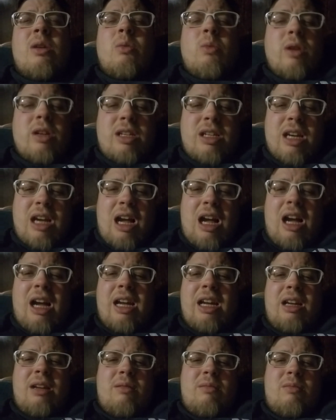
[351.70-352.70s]
which
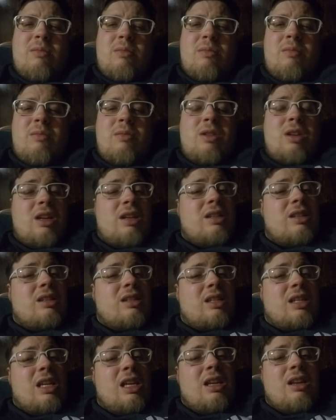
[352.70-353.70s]
I does
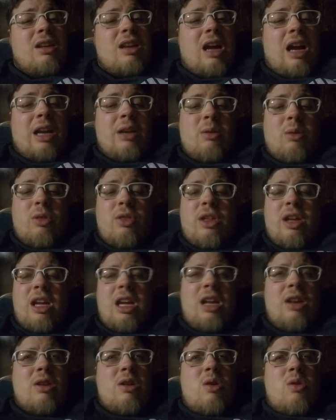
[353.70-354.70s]
he I don't think
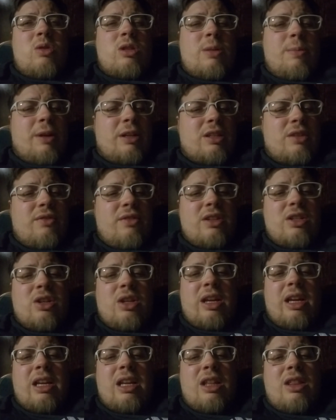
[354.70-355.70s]
he knows about the
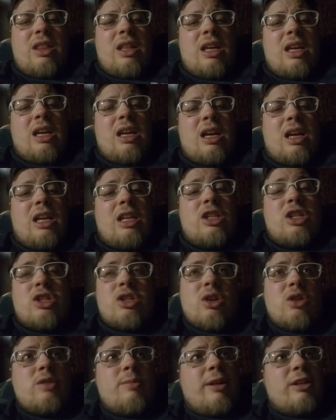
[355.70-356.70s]
vigilante thing. He just
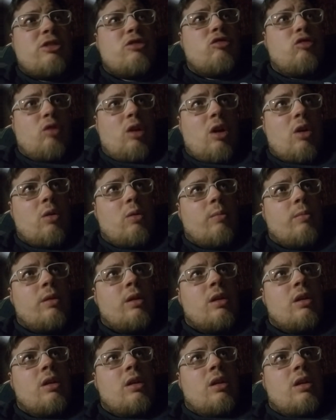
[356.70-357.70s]
knows about Jerome.
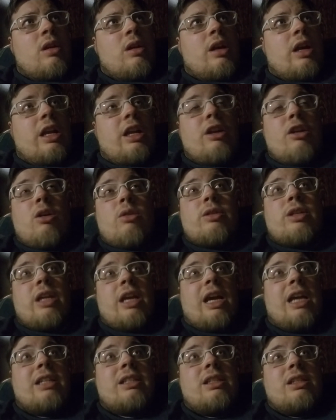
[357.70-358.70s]
And he knows he
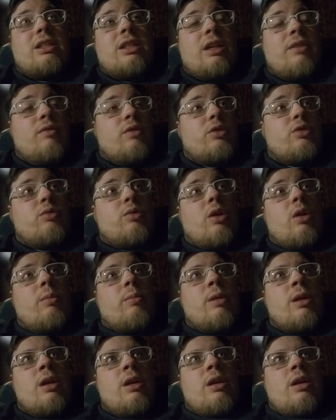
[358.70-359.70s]
has this thing for
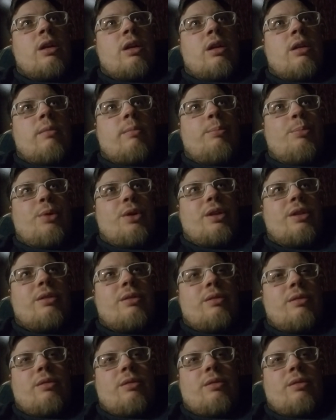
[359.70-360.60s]
Jerome. But